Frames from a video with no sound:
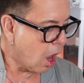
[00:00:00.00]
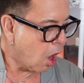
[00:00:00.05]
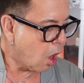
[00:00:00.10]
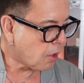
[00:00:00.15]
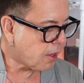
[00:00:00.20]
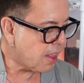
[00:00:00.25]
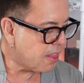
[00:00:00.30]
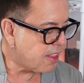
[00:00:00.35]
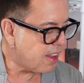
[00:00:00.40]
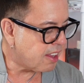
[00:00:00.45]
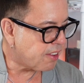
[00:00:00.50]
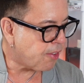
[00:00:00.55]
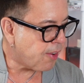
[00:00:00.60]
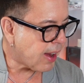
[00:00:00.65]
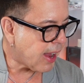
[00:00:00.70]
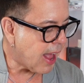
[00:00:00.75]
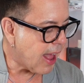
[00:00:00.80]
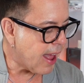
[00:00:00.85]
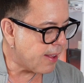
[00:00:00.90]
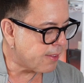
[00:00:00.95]
Okay, this
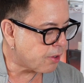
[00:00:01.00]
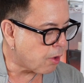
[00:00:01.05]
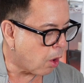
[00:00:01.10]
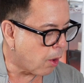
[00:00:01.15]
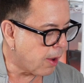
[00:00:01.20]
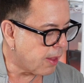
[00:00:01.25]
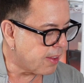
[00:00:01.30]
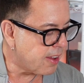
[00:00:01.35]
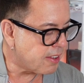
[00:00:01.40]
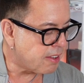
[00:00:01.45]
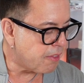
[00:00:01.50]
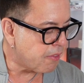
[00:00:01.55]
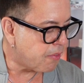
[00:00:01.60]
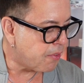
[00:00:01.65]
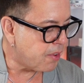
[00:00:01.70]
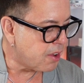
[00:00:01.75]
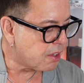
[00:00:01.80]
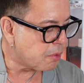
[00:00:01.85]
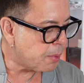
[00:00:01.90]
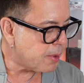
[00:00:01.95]
fragrance oil is
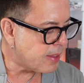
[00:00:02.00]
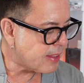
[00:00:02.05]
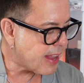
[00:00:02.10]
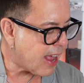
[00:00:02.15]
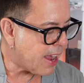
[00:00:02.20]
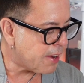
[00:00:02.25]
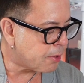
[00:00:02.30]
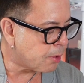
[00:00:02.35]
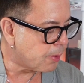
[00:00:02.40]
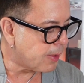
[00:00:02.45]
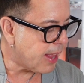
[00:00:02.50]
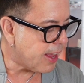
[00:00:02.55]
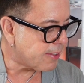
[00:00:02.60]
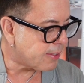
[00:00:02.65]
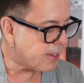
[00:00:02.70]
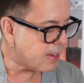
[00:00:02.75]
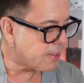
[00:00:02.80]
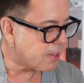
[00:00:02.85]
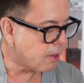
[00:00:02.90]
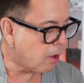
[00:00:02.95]
infused with natural
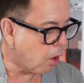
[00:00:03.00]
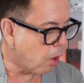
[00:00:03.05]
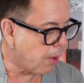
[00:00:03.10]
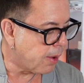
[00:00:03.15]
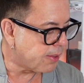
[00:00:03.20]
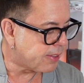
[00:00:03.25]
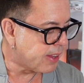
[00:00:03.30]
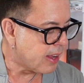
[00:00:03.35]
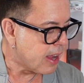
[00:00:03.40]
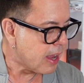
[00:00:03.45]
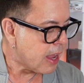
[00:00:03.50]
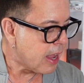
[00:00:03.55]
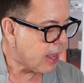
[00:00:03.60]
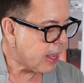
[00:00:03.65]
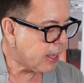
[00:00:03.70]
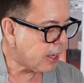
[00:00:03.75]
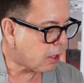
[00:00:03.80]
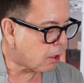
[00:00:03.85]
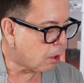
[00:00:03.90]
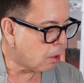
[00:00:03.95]
essential oils,
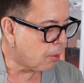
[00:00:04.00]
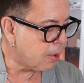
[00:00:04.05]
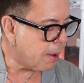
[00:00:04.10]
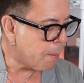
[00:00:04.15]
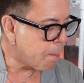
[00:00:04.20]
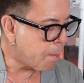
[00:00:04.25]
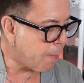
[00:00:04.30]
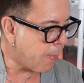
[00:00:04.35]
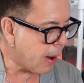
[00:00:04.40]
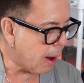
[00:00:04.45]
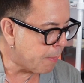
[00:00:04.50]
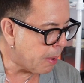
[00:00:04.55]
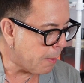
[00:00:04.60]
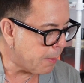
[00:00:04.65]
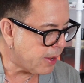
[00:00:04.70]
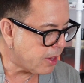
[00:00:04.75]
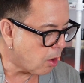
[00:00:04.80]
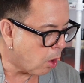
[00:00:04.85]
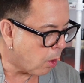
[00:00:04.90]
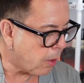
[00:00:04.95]
including
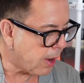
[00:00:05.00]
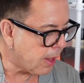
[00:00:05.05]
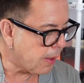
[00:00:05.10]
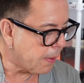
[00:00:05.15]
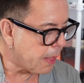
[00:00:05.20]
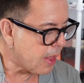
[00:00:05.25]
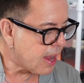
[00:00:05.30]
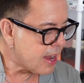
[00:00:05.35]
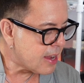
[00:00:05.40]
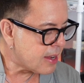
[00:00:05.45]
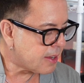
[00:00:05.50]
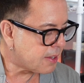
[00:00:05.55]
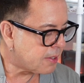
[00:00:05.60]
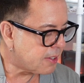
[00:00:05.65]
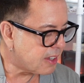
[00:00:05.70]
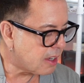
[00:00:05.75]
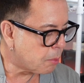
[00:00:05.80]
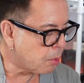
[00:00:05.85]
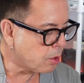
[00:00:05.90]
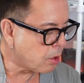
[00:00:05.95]
peppermint oil,
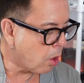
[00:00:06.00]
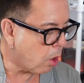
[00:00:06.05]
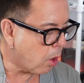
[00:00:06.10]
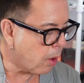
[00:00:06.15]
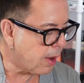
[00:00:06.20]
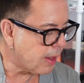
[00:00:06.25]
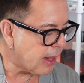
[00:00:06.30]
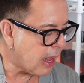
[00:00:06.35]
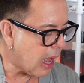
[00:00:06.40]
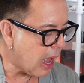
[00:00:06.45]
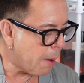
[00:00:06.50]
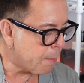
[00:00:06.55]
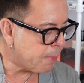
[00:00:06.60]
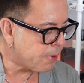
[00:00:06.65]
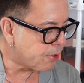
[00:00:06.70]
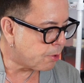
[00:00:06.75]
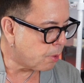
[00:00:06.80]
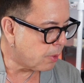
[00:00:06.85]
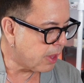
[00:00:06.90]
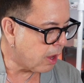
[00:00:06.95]
cedarwood oil, and
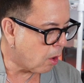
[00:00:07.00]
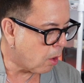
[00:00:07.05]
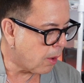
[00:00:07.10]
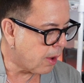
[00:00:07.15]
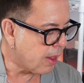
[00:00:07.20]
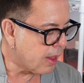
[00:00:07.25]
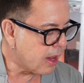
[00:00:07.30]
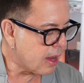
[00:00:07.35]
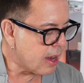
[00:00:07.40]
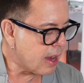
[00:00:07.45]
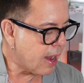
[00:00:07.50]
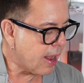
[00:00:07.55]
patchouli oil.